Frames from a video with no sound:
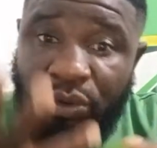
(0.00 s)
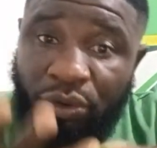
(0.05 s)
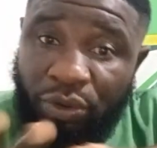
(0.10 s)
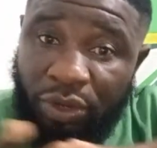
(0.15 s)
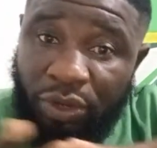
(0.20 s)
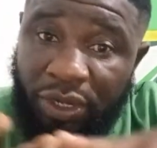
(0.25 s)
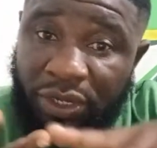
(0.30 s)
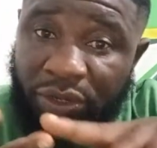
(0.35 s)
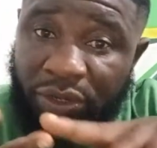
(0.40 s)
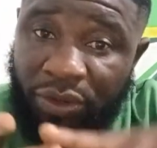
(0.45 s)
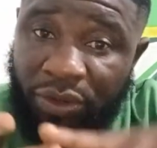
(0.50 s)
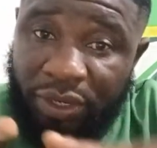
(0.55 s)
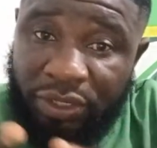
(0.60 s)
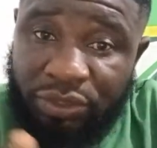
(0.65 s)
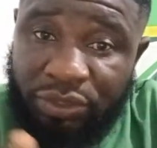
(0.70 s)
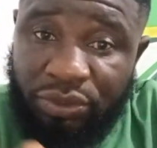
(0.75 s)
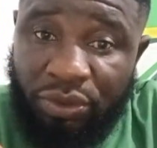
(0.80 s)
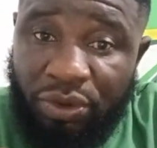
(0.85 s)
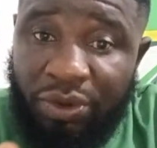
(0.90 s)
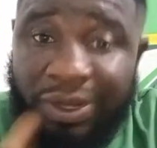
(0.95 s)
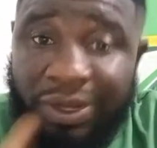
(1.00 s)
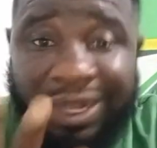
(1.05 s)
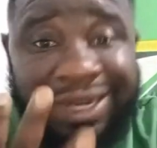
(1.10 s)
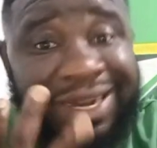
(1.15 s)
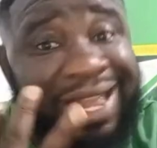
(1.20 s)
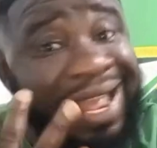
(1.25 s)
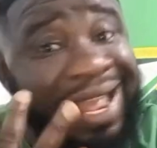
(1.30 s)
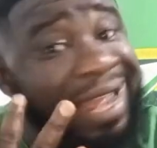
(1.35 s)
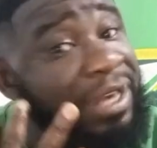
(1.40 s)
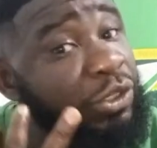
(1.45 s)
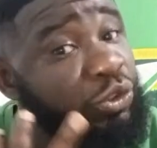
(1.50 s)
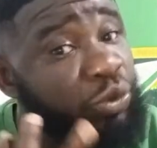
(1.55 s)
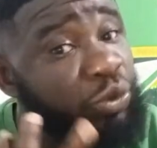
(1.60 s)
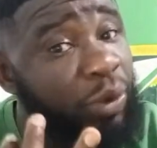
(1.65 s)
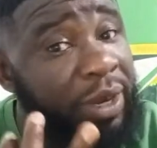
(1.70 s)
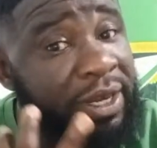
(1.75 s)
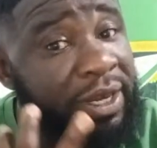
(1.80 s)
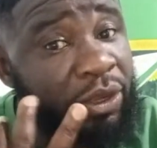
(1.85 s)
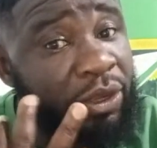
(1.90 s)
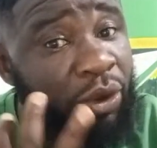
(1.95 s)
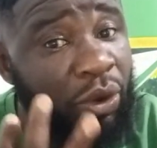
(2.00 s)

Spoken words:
cholesterol can actually